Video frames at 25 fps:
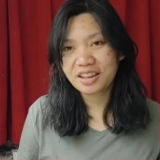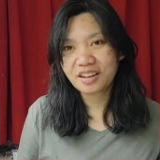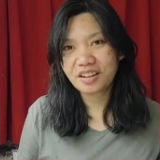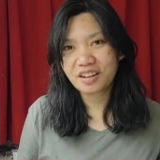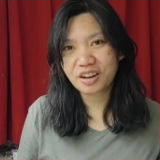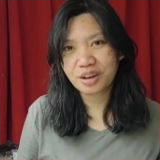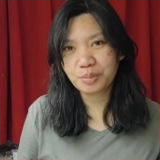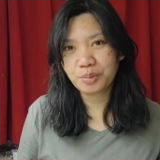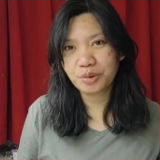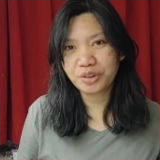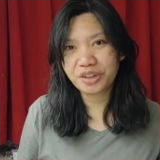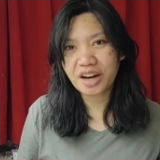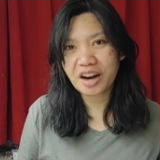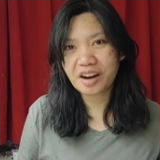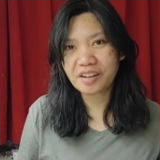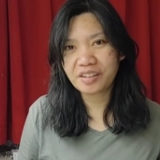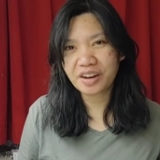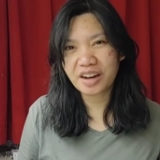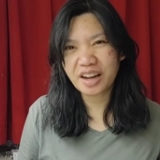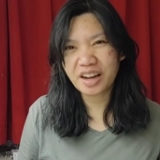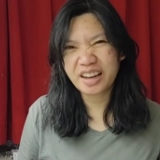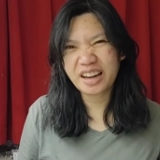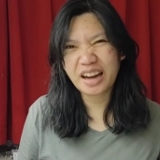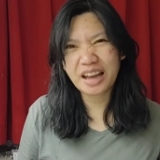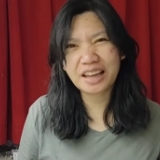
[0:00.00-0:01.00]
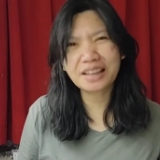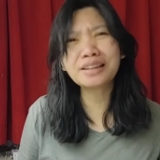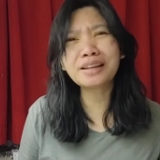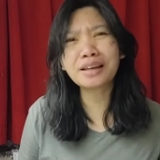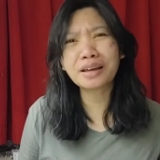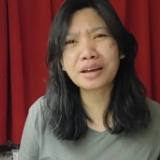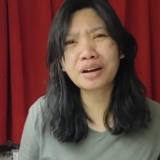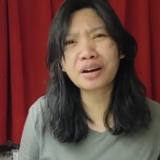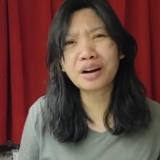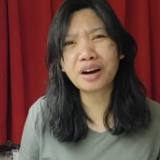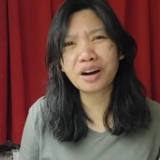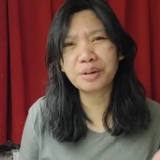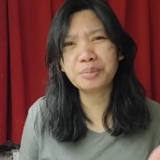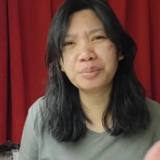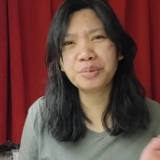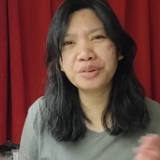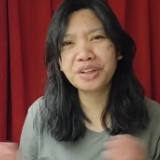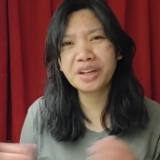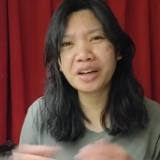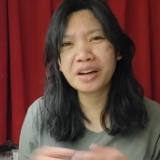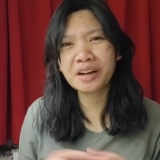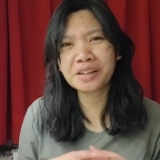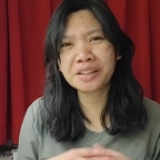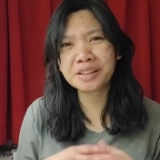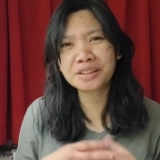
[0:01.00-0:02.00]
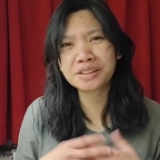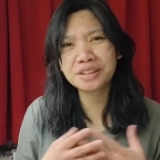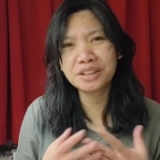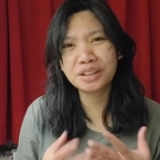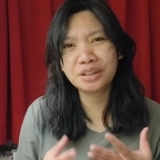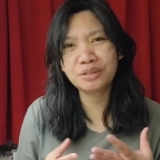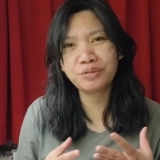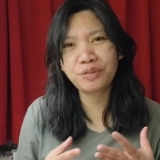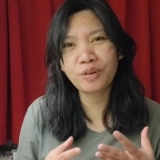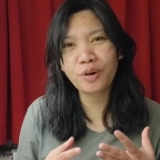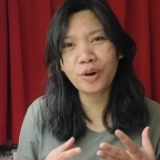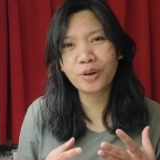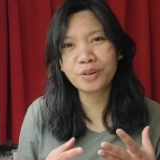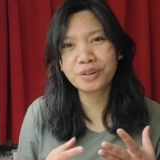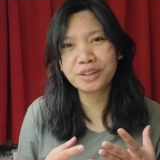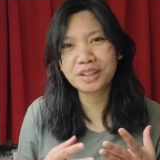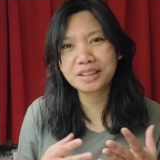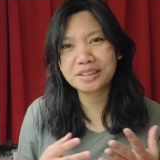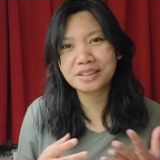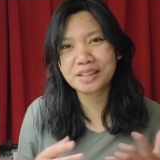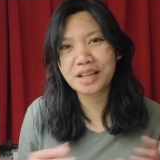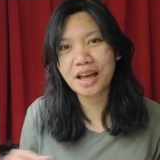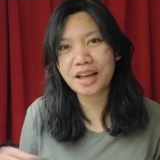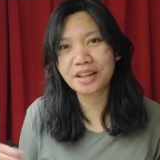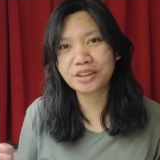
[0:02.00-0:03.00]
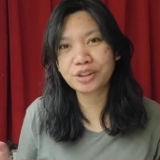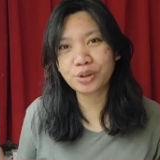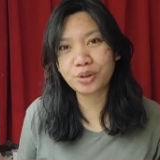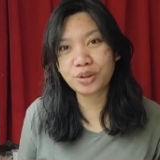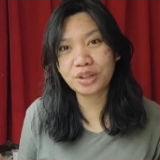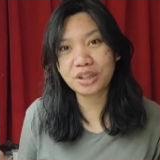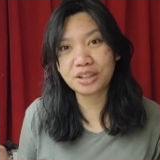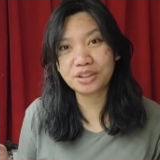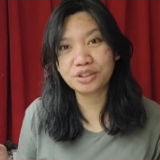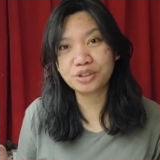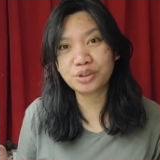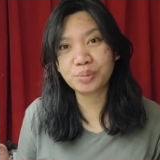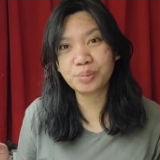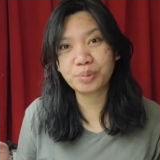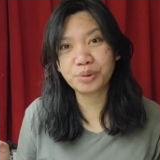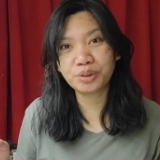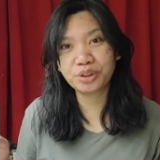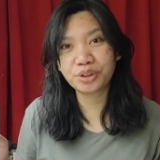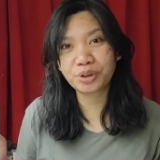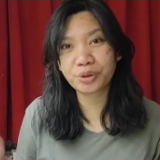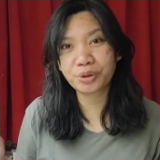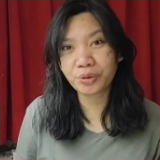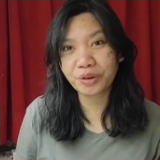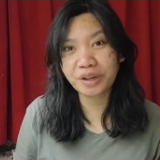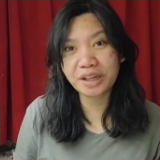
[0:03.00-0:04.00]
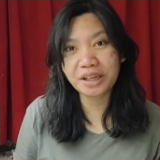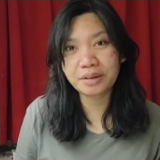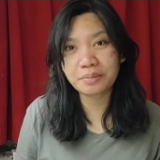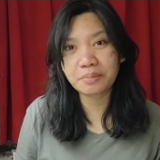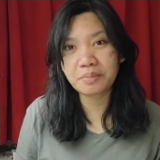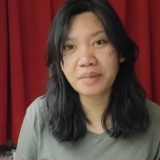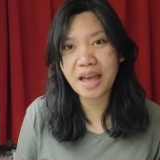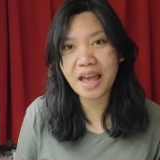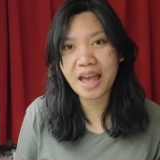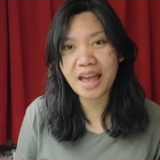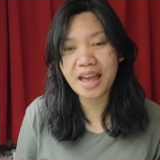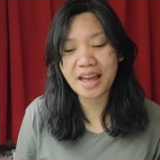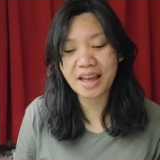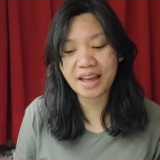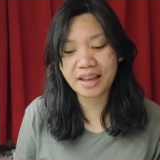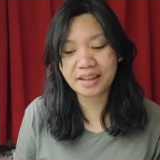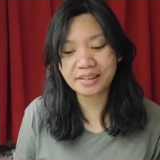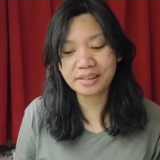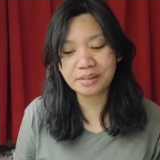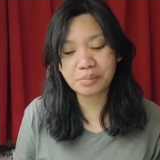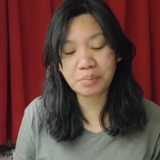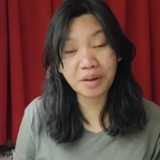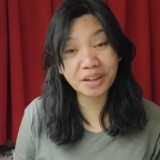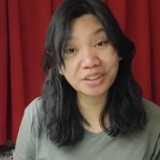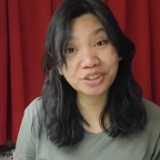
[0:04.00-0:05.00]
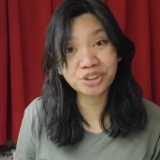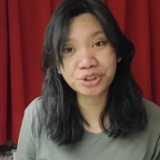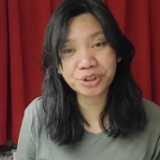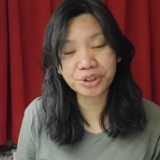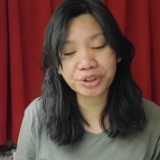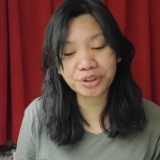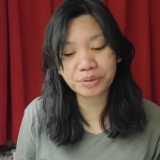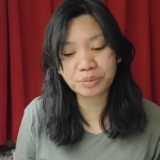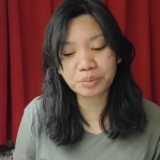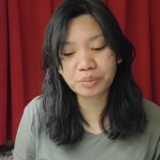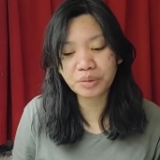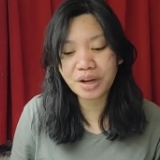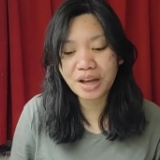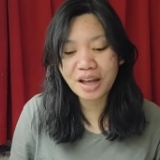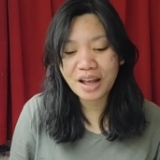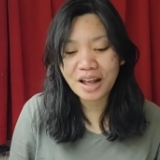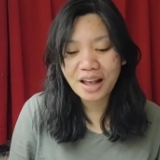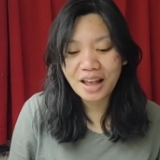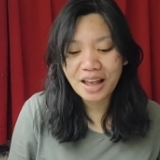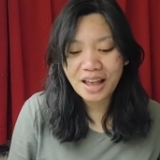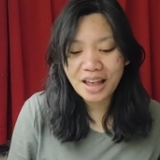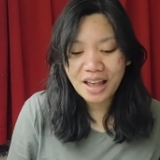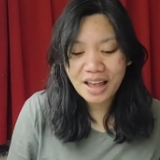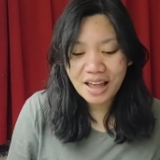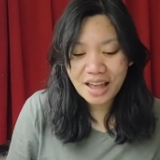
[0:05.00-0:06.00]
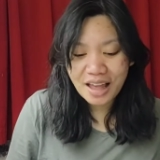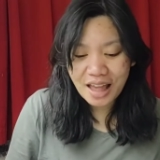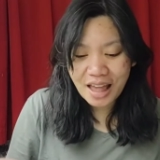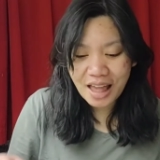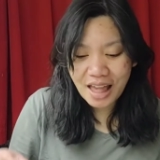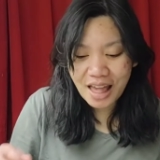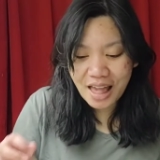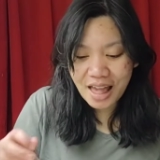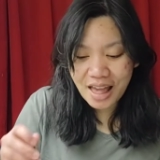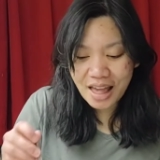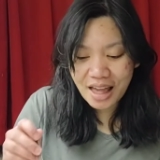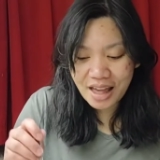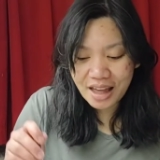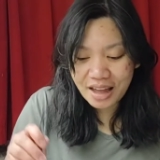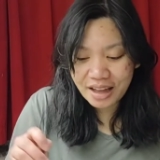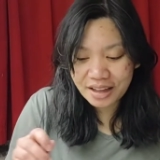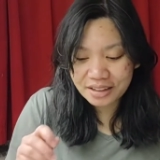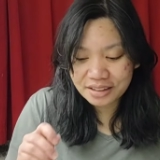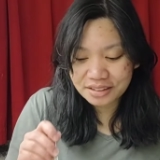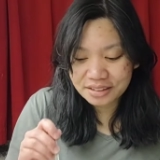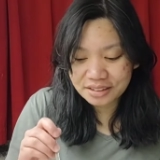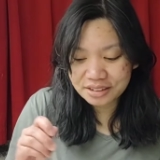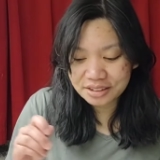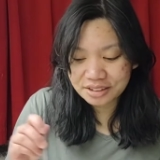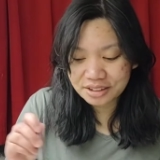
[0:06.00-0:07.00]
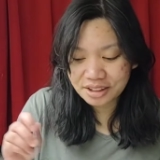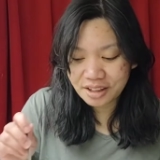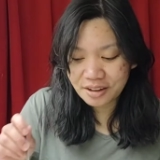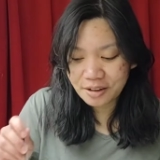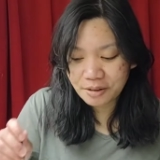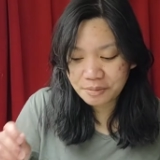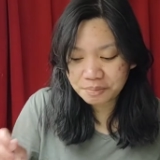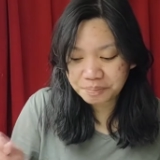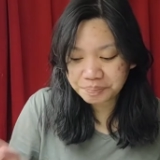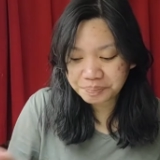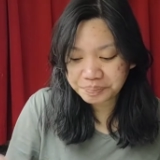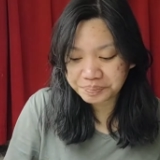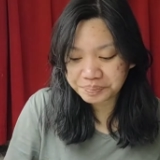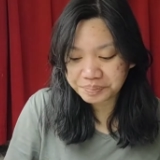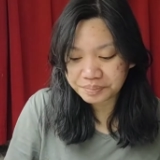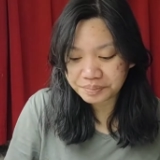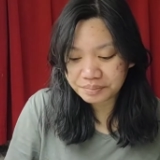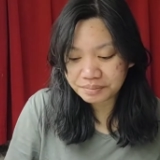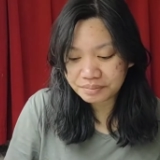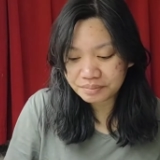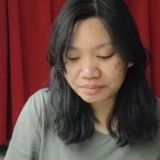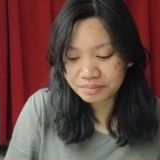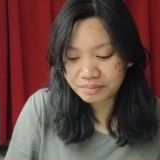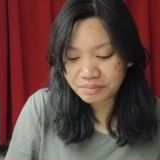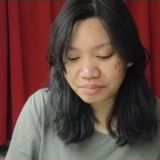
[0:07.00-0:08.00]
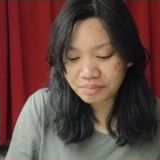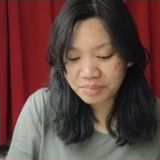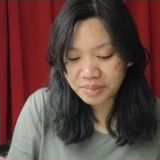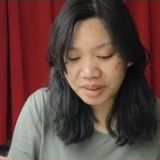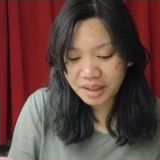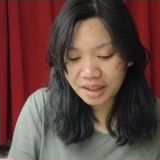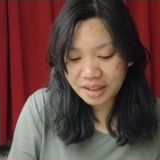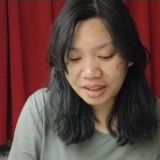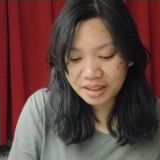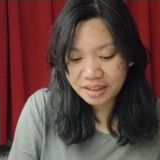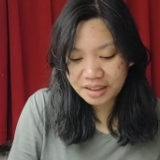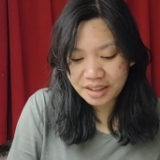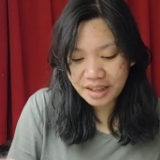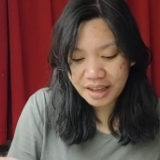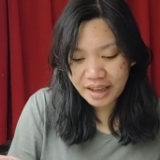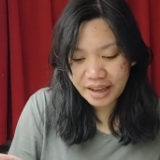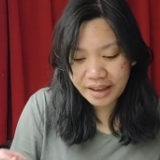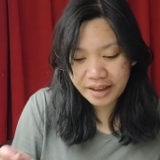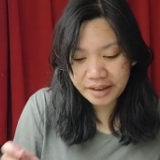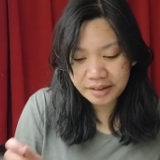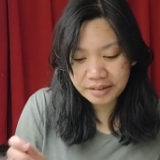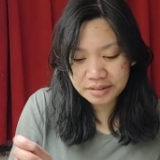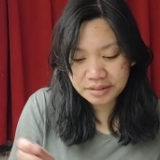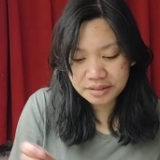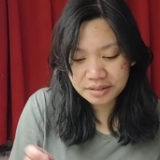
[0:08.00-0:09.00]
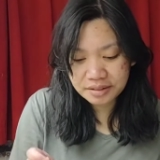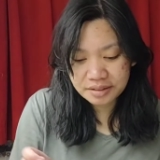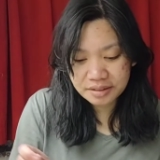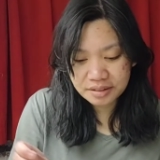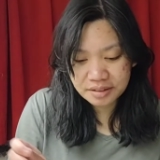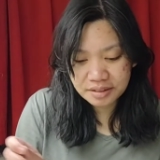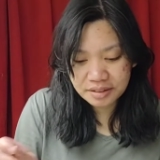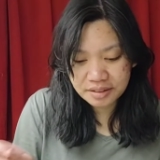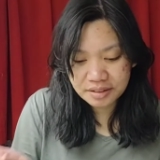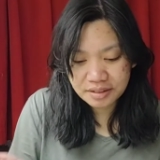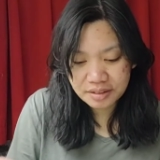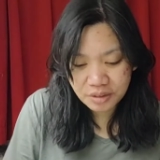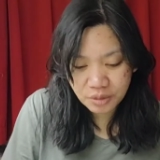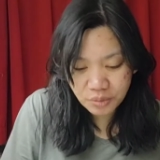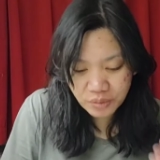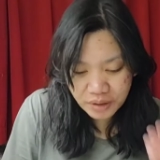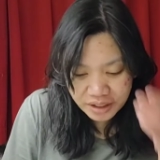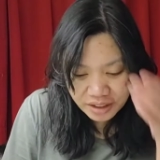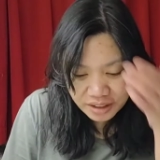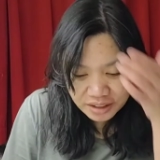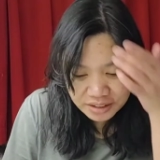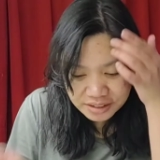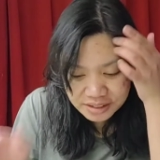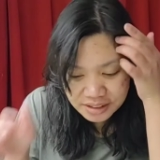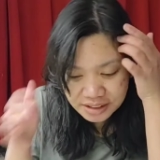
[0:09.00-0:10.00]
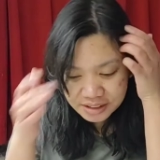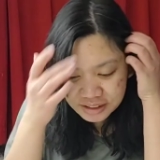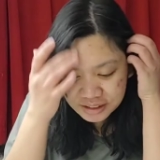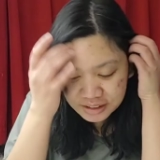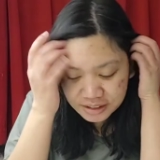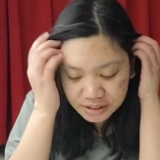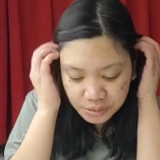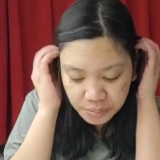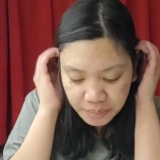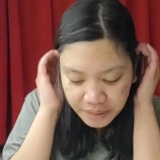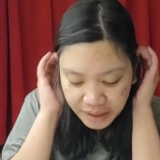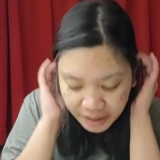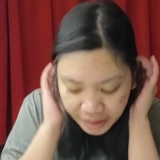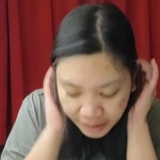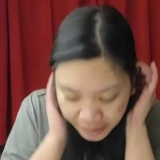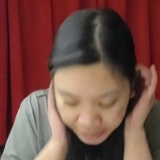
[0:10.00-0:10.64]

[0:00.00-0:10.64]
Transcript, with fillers: carbonara and I think carbonara's default is that you need to put cream and mushroom and yeah what else does it smell